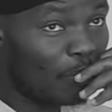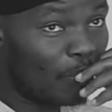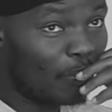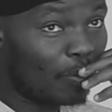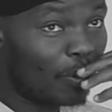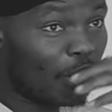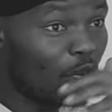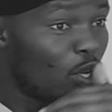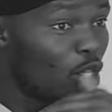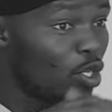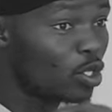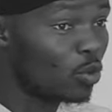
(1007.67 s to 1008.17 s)

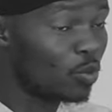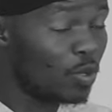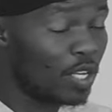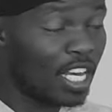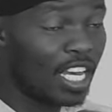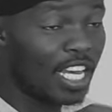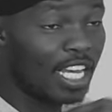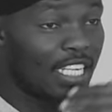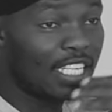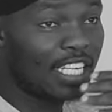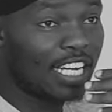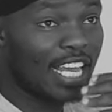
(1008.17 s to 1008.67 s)
because we
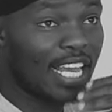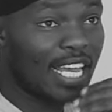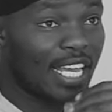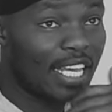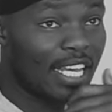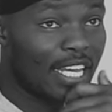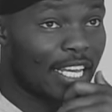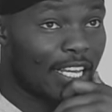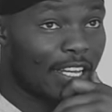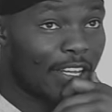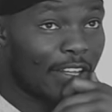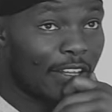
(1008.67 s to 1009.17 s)
get
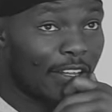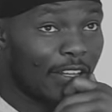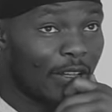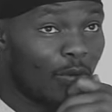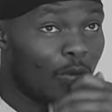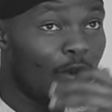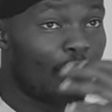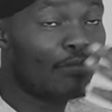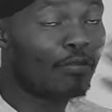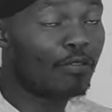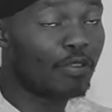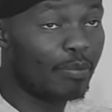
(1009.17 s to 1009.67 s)
like
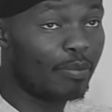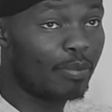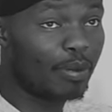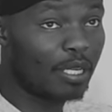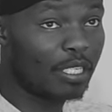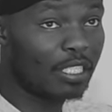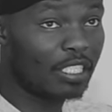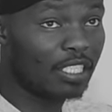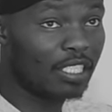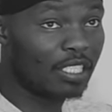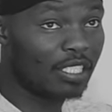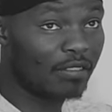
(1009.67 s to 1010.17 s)
we have
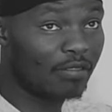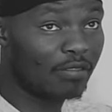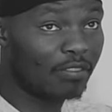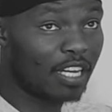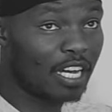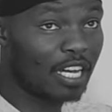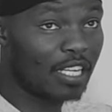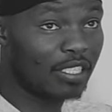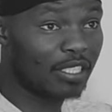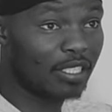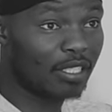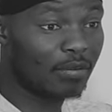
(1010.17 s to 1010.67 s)
repetitive
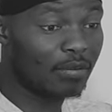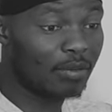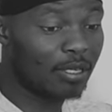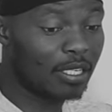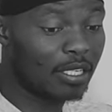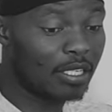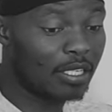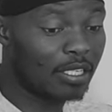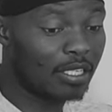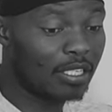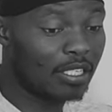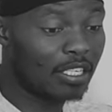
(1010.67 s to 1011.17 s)

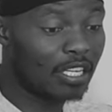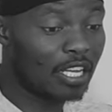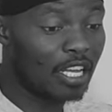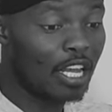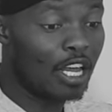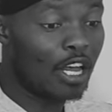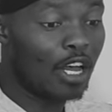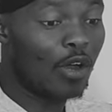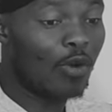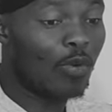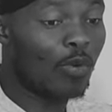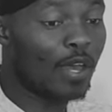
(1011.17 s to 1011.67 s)
customers. Yeah.